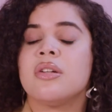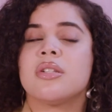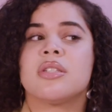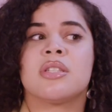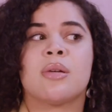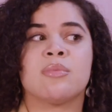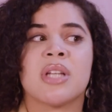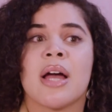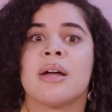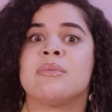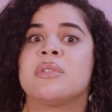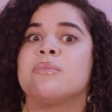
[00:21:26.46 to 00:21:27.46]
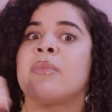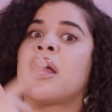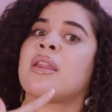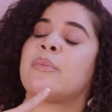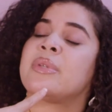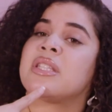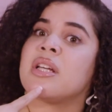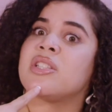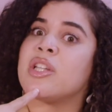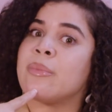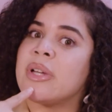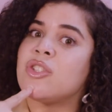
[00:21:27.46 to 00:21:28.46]
Sometimes my lip is
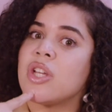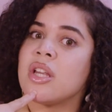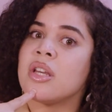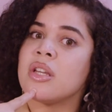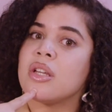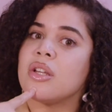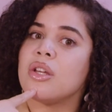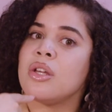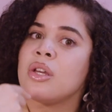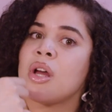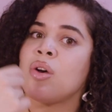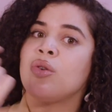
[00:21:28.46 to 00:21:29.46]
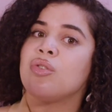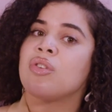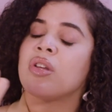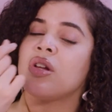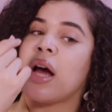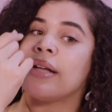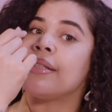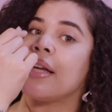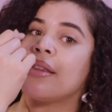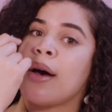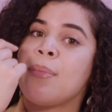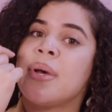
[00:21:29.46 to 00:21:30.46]
touching my chin, you know, I
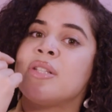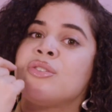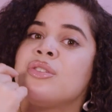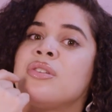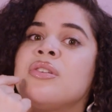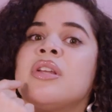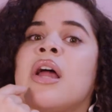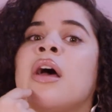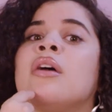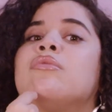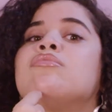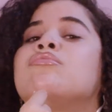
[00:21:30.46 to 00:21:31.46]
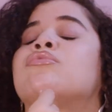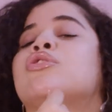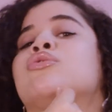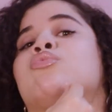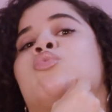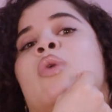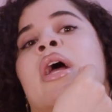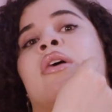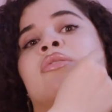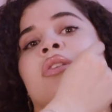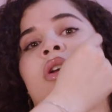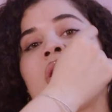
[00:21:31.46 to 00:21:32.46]
take that pencil and I just
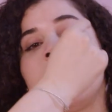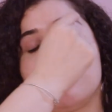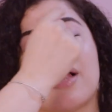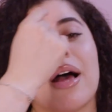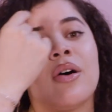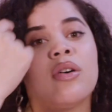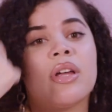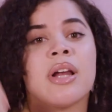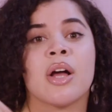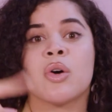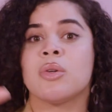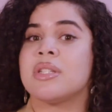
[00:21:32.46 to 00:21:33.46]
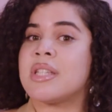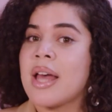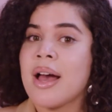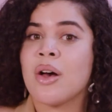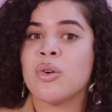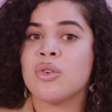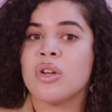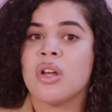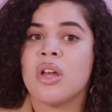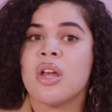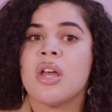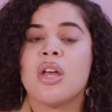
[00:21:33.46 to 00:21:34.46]
round it all out and I go to town.
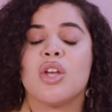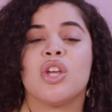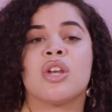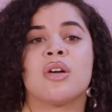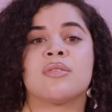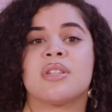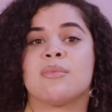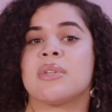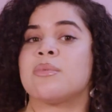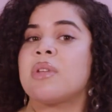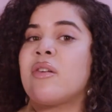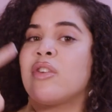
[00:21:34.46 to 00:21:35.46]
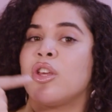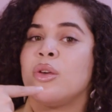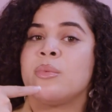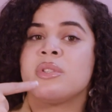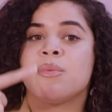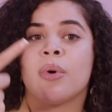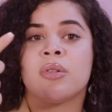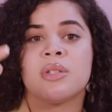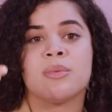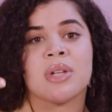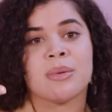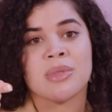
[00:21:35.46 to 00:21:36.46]
You know, sometimes I have a Cupid's bow,
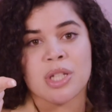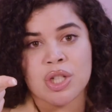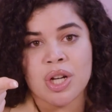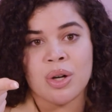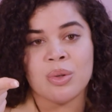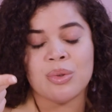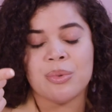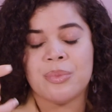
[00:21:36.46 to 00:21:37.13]
sometimes I don't.